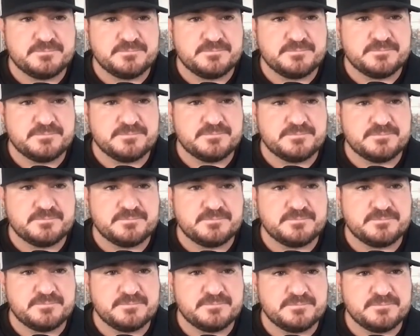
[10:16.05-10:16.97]

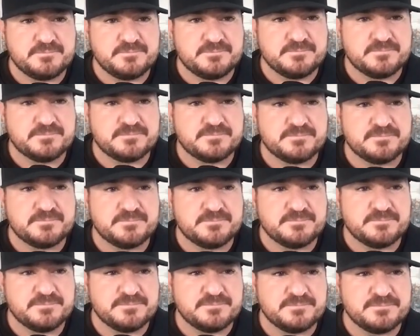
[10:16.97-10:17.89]

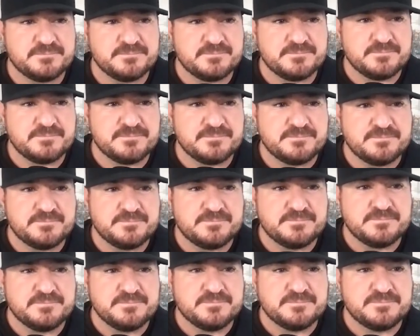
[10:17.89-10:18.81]

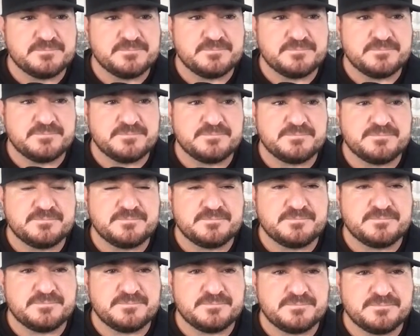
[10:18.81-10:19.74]

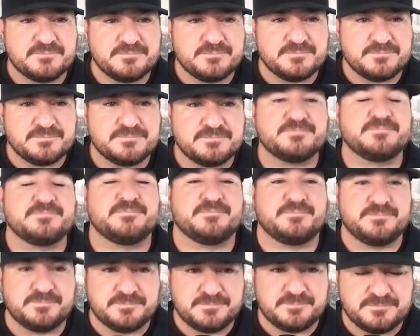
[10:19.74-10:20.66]

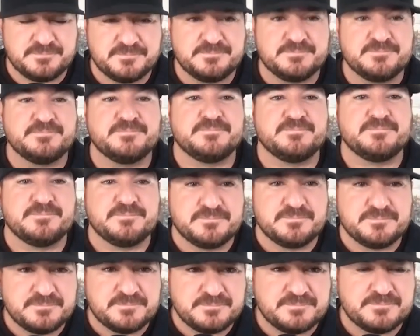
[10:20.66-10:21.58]

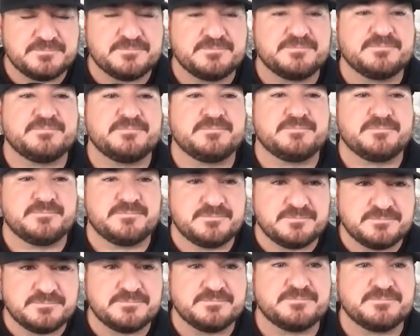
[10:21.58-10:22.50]

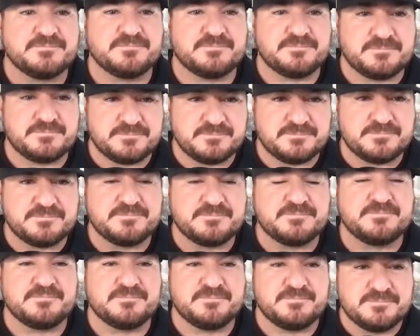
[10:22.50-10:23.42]

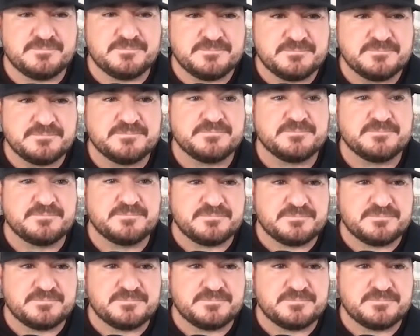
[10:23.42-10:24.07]
(not speaking)